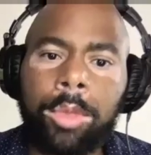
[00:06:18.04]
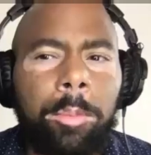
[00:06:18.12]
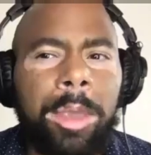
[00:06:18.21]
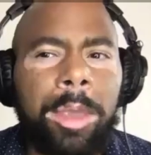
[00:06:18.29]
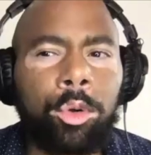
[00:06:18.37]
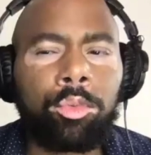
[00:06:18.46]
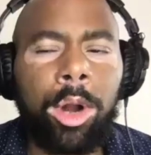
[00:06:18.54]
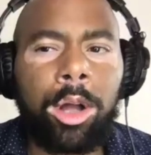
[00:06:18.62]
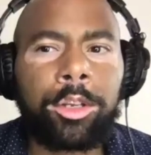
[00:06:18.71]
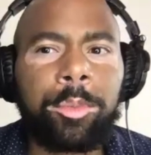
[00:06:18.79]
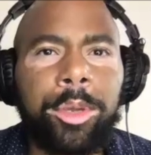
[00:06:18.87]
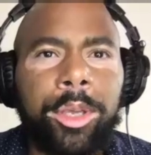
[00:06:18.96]
people
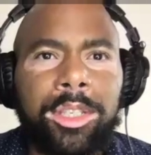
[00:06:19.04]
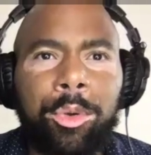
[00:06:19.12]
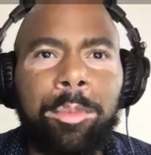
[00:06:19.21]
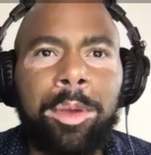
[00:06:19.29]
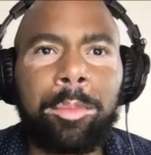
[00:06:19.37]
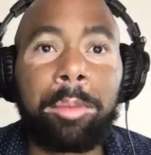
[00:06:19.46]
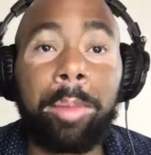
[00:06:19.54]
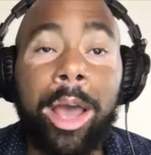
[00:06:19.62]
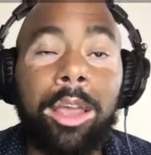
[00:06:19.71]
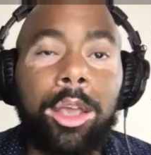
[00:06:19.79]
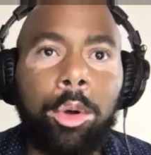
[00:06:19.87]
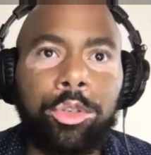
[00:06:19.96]
around him, because I remember in
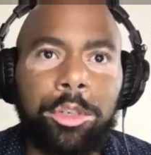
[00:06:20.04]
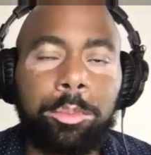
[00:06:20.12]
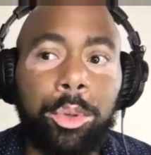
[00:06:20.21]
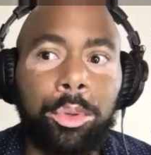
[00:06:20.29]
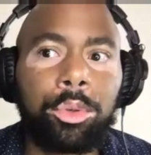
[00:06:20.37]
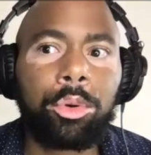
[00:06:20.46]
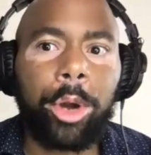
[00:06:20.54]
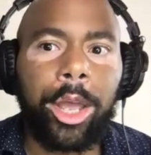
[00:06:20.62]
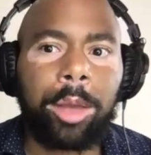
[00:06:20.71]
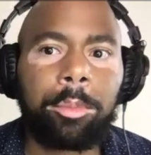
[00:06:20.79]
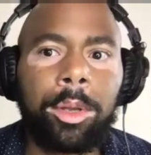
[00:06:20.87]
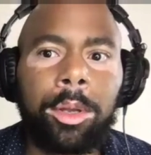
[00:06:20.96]
my coaching
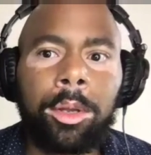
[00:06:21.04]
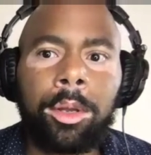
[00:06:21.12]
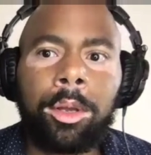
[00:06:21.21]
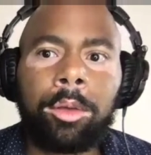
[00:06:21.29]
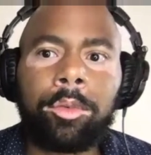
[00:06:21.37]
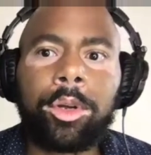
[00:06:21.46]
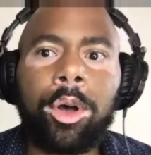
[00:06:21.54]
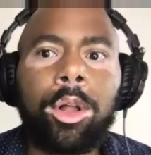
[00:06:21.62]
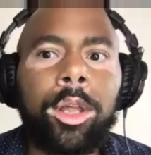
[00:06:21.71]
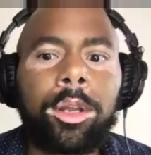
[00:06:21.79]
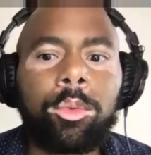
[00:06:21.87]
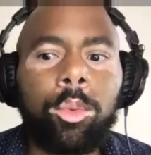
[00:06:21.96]
program,
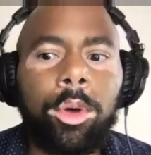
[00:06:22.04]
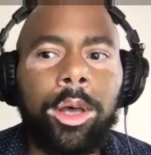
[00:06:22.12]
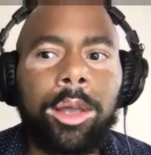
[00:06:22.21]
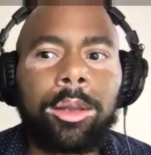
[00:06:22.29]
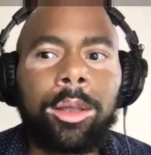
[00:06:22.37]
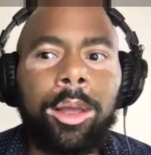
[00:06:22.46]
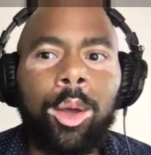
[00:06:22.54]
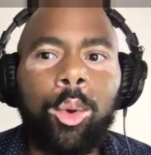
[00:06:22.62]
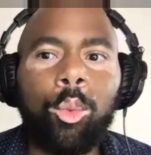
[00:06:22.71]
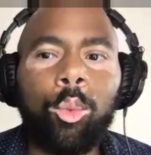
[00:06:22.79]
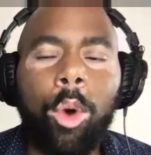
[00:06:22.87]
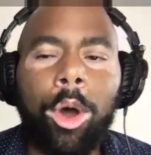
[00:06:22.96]
Calling the
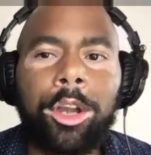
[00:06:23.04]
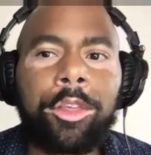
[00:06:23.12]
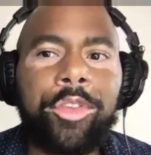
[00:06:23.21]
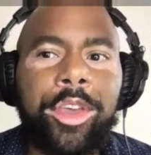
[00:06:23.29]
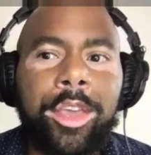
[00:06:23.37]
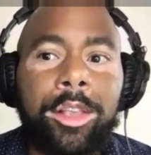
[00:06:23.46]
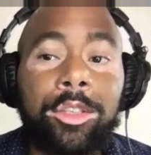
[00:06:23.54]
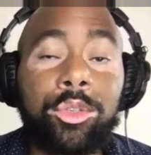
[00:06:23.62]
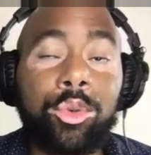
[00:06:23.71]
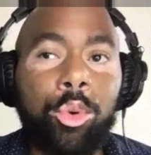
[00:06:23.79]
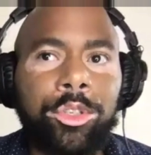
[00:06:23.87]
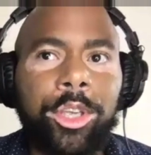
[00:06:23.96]
one of the things
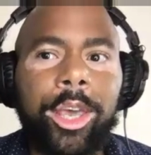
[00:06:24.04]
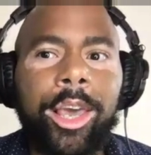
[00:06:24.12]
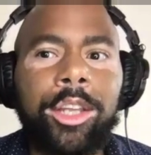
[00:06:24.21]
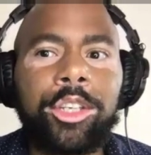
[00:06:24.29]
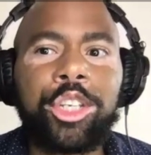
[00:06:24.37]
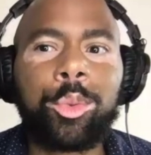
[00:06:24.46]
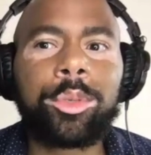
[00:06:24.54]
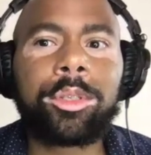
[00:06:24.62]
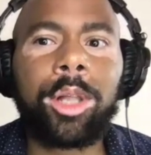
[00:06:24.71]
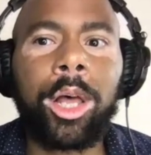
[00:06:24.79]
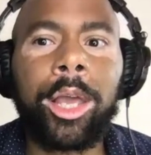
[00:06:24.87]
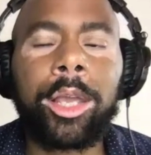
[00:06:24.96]
towards the end, she was
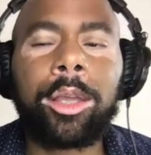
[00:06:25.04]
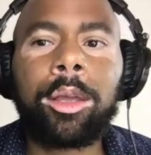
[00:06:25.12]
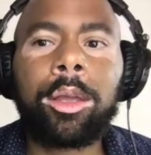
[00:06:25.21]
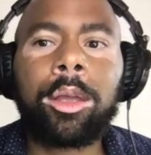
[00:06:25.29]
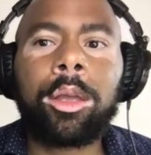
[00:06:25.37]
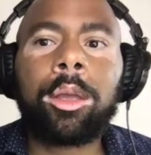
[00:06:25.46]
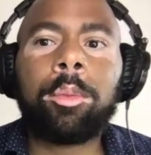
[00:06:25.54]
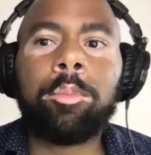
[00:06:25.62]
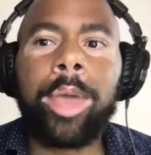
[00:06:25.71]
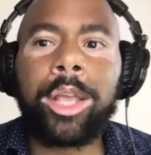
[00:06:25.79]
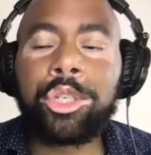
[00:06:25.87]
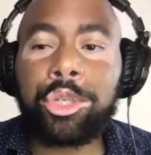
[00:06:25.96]
like,
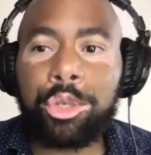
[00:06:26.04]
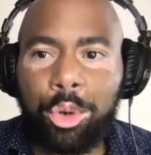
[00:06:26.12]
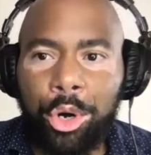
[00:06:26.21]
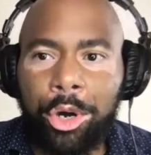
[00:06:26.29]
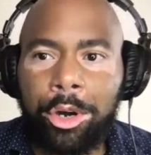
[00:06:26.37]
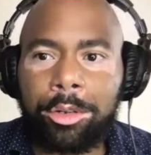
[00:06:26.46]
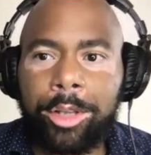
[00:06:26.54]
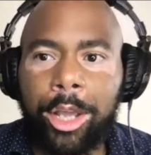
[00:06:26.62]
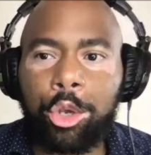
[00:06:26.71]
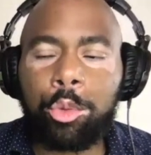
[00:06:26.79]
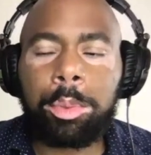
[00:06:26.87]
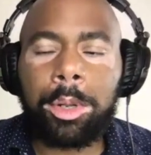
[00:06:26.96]
make sure that
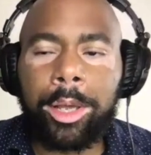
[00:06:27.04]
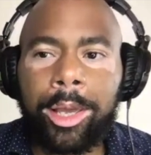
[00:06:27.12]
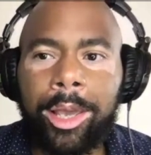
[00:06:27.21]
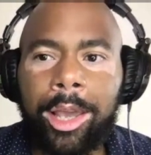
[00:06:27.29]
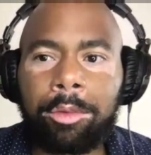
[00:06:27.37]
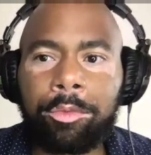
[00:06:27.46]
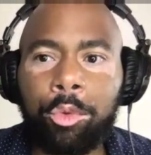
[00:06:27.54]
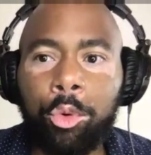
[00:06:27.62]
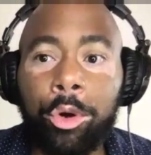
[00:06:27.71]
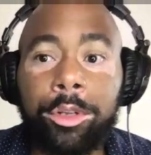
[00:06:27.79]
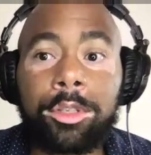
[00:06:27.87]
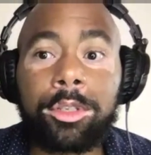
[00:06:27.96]
you plan
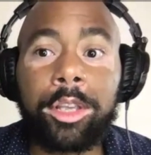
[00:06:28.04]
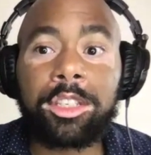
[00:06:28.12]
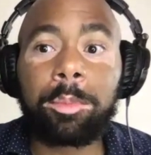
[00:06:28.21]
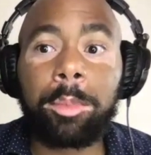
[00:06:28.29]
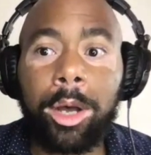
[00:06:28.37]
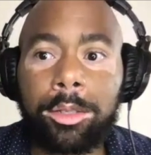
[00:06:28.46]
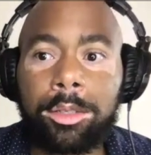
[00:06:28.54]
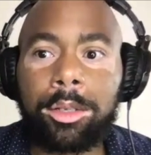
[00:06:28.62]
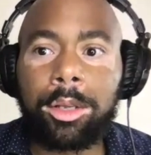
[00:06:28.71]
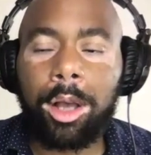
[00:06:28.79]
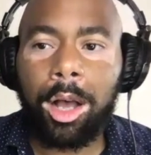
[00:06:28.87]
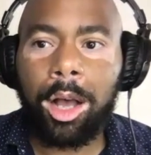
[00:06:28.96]
for 6 months
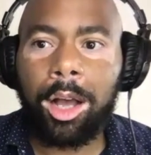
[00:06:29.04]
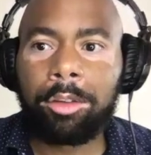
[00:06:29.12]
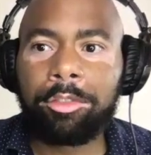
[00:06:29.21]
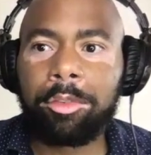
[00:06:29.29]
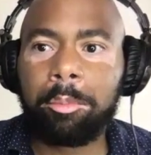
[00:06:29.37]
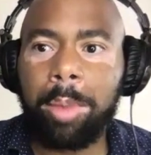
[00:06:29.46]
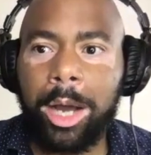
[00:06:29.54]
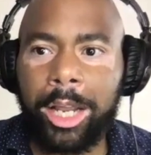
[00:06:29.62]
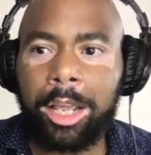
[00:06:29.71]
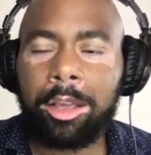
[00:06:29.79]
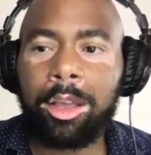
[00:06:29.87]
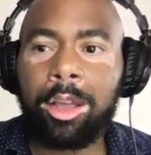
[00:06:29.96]
of
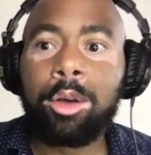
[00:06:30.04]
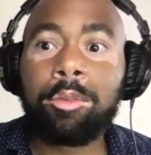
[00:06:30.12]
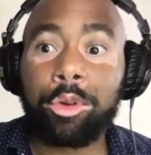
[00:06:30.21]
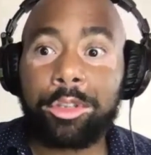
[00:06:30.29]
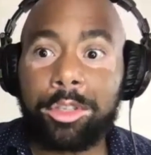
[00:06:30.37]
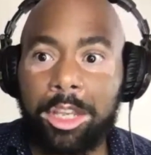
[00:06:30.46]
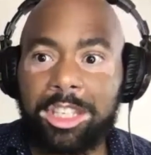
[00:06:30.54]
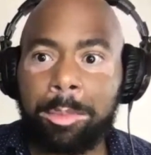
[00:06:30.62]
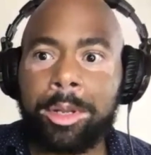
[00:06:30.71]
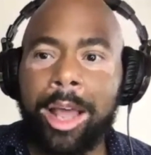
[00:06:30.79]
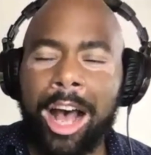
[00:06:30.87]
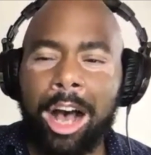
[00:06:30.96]
money, for 6
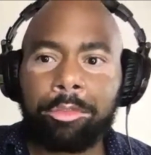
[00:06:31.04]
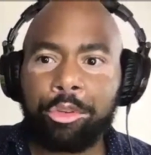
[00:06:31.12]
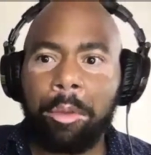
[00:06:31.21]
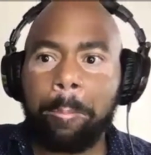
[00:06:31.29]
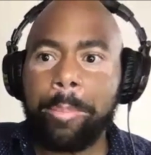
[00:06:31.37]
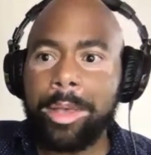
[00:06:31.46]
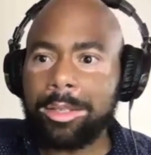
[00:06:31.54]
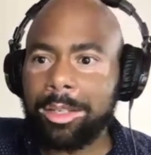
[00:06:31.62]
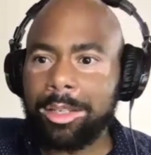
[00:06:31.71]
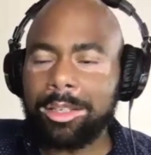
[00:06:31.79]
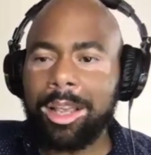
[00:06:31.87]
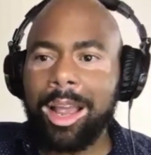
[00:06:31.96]
months out for your
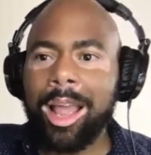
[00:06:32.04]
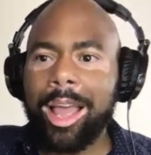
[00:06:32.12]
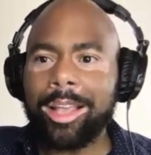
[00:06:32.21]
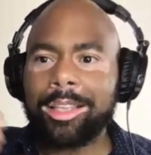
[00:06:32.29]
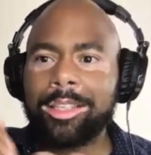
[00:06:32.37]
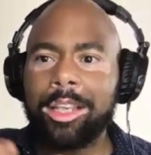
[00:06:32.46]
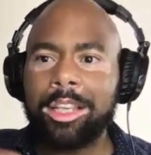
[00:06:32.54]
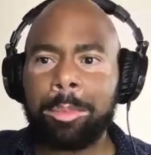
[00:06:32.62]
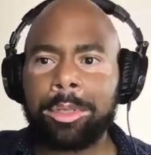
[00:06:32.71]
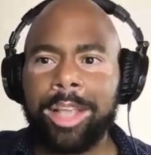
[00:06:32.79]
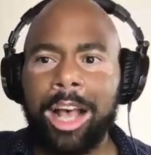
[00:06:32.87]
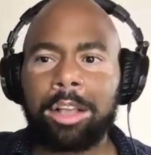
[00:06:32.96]
business and 6
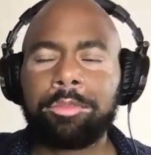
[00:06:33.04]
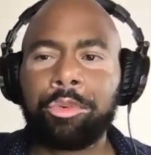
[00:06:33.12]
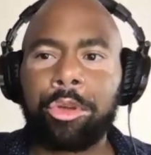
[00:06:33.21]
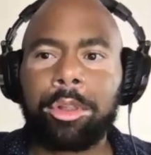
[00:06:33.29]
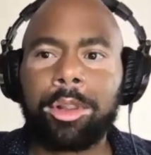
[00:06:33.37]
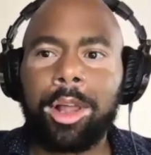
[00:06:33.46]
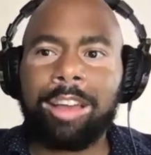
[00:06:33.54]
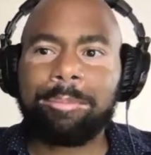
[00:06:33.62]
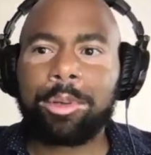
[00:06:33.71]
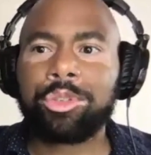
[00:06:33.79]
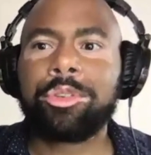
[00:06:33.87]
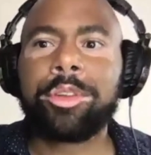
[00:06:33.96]
months out for your life,
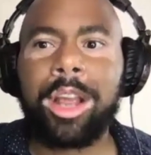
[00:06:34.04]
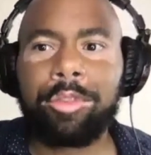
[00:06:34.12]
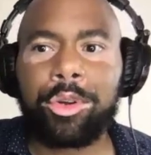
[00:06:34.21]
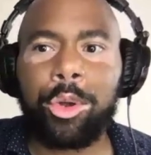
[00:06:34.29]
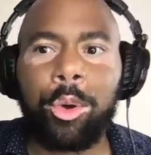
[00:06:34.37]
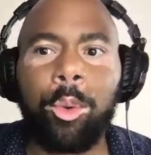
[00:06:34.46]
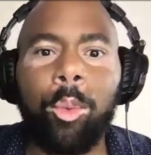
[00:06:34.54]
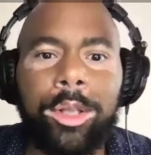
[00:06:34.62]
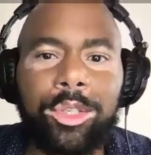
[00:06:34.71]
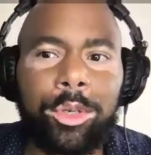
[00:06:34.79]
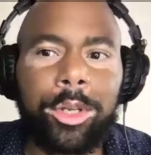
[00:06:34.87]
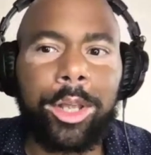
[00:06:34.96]
because you never know
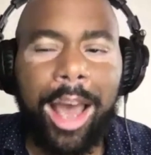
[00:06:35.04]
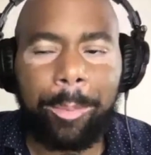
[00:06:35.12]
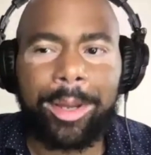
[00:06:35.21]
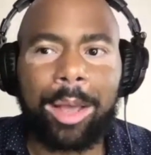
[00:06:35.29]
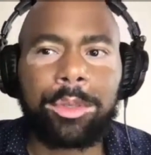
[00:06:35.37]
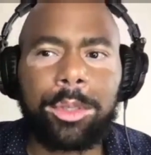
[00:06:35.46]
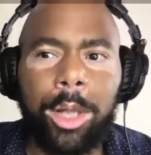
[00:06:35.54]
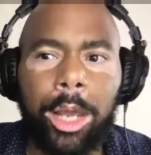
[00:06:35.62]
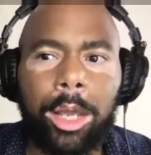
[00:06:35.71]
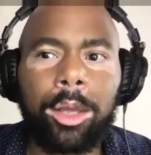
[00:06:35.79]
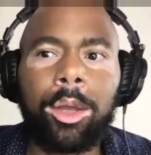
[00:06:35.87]
what's going to happen. I was like,